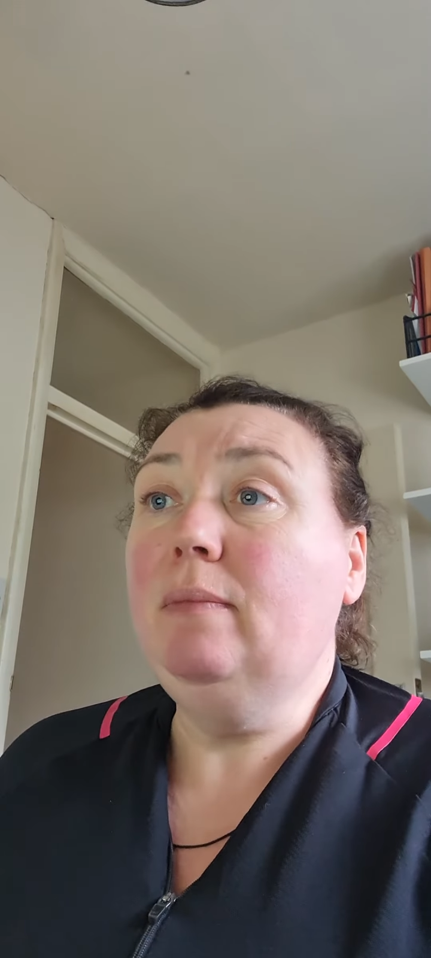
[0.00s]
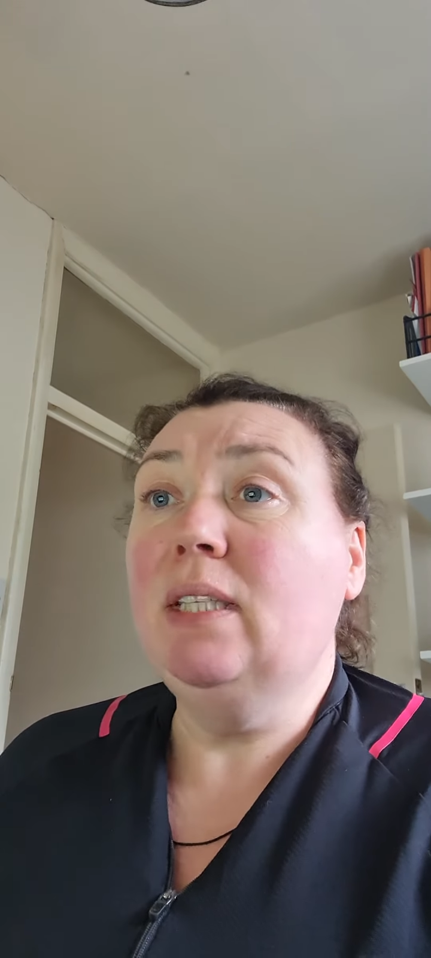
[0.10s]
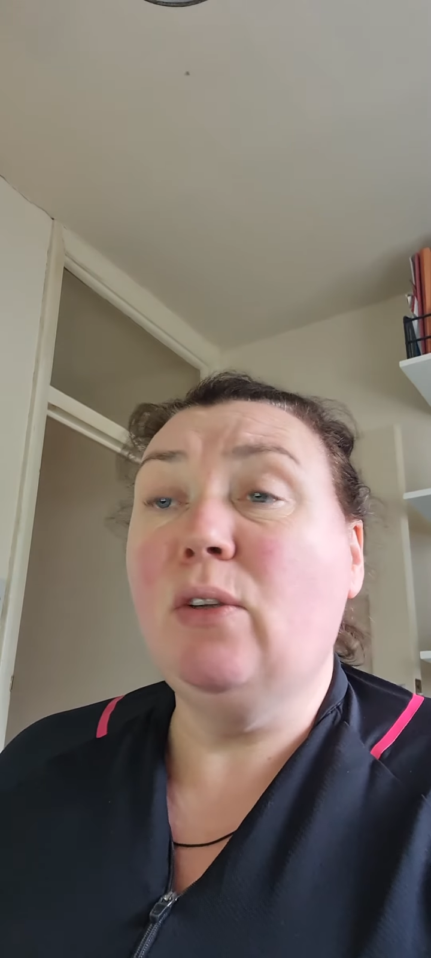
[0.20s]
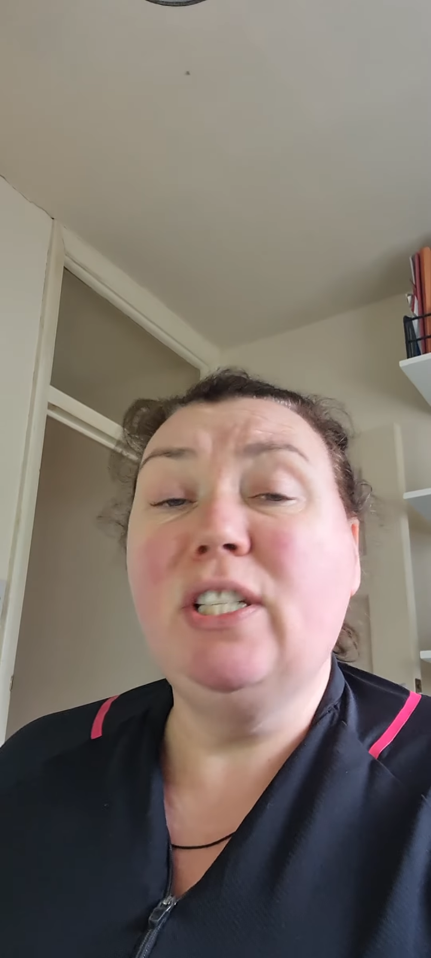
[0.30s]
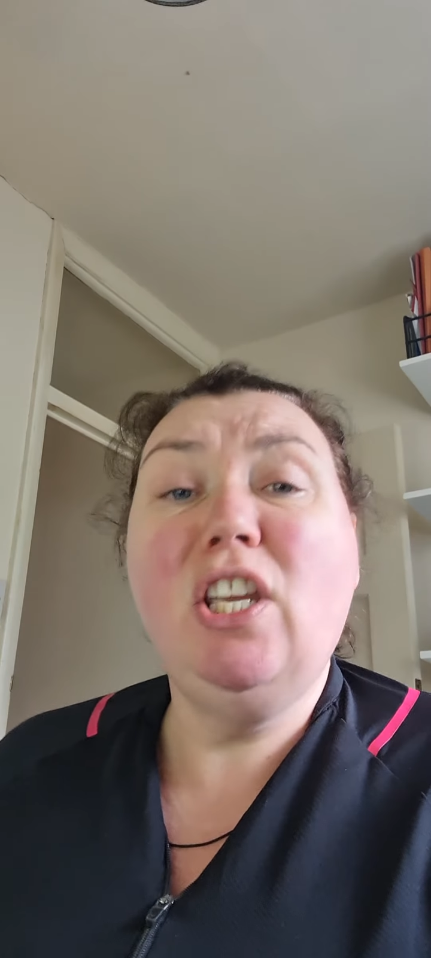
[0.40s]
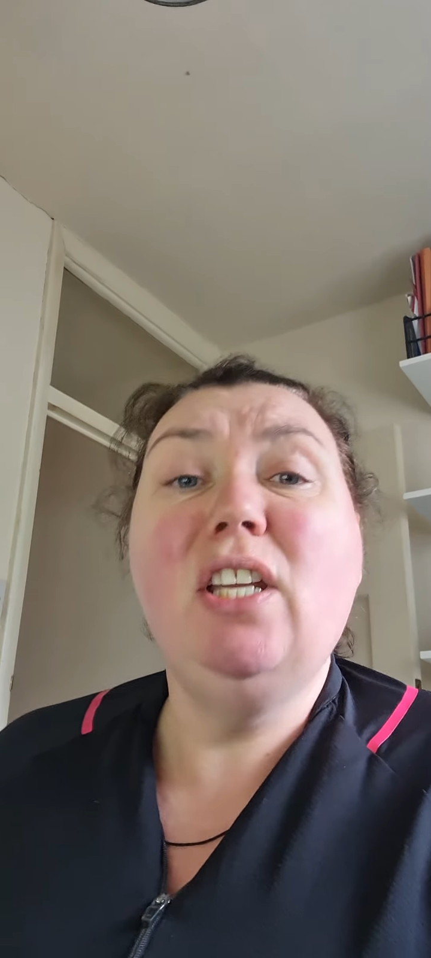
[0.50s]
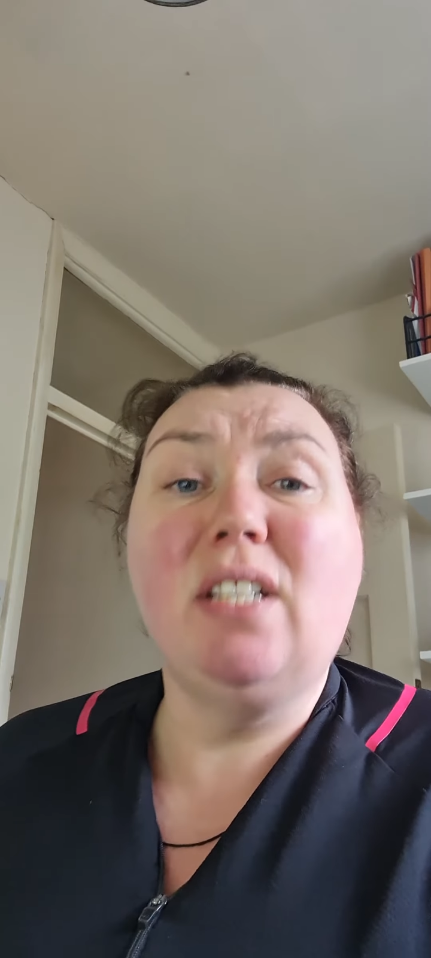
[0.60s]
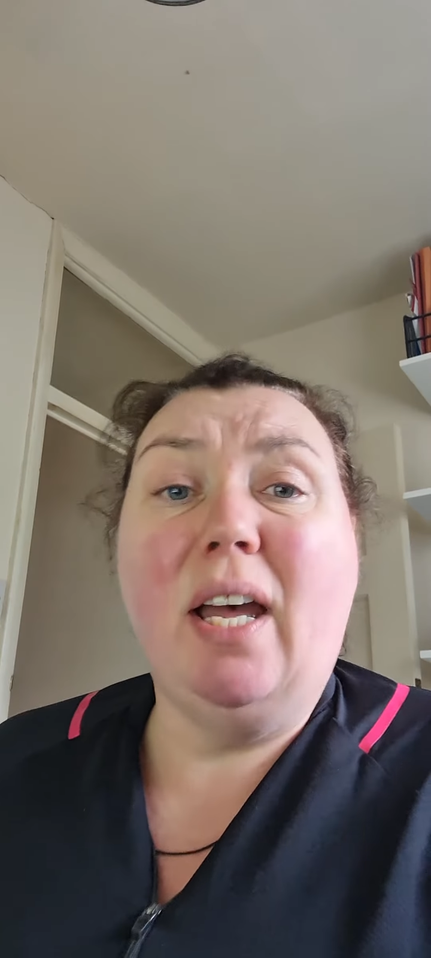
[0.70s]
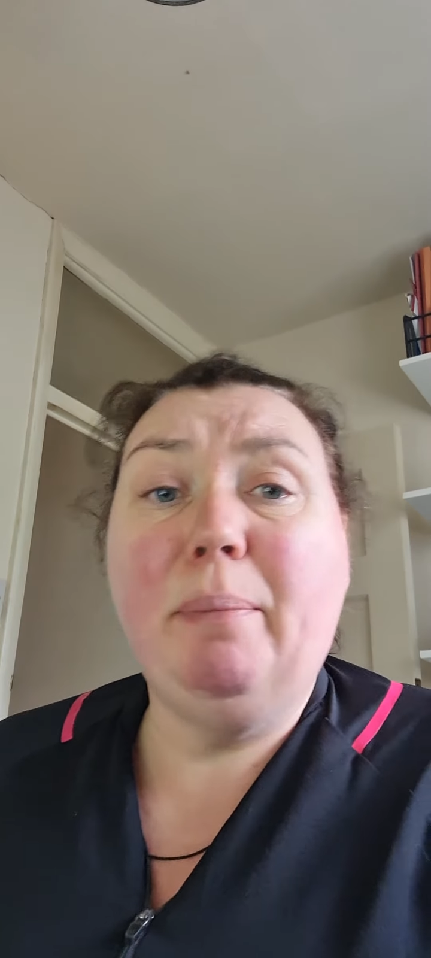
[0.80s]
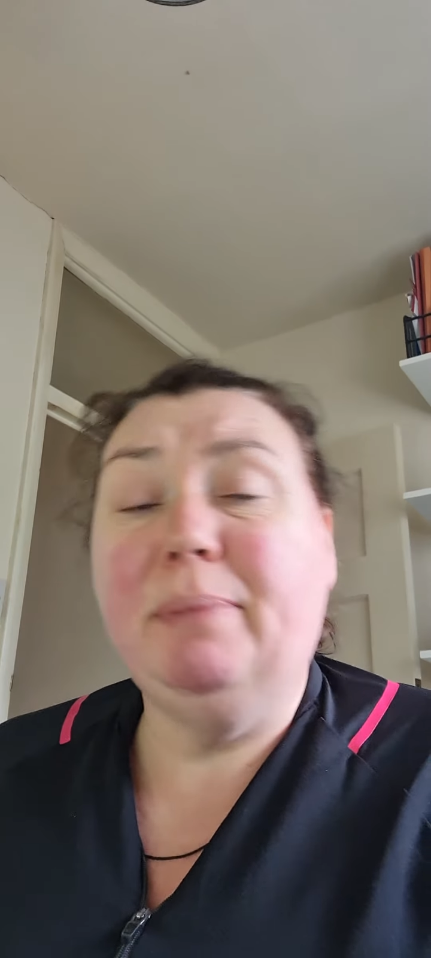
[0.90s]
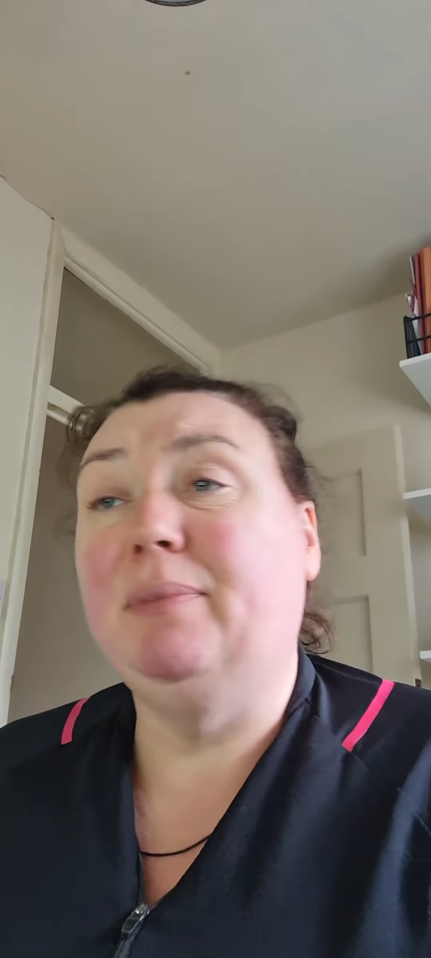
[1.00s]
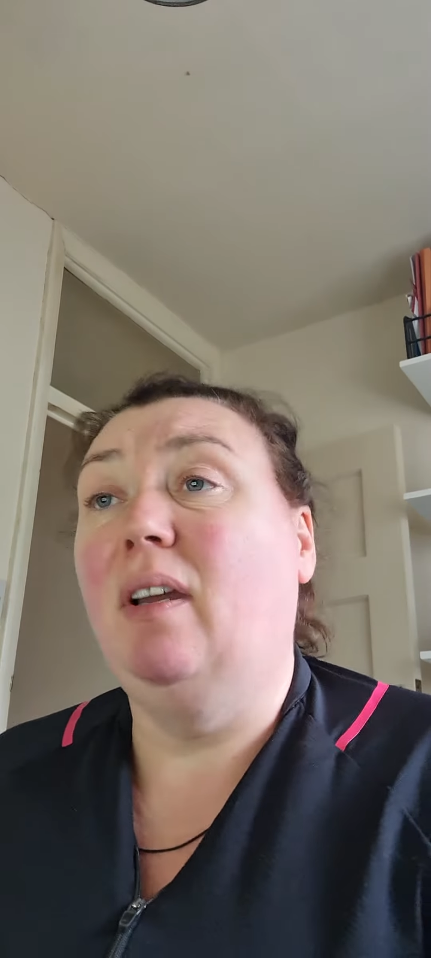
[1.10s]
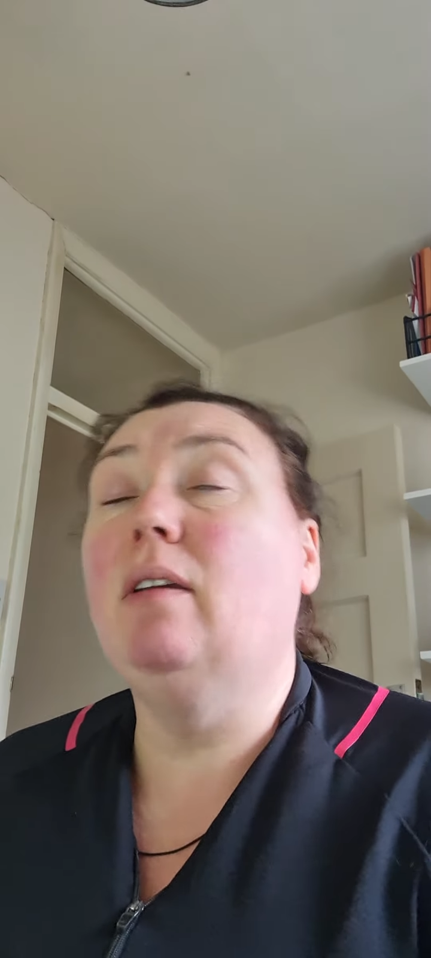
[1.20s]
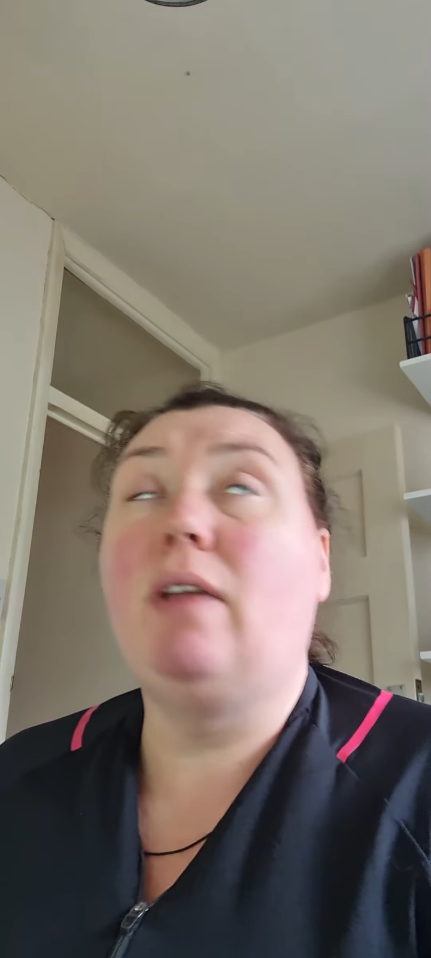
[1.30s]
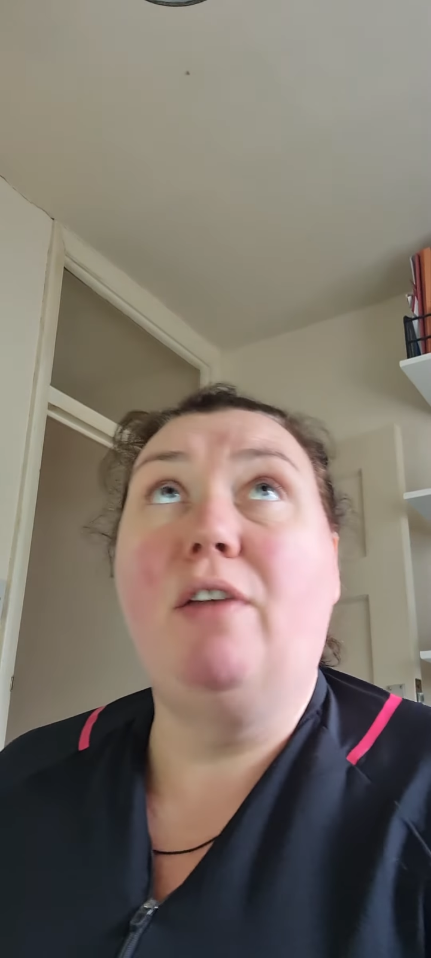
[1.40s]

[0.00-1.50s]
So I turned up. I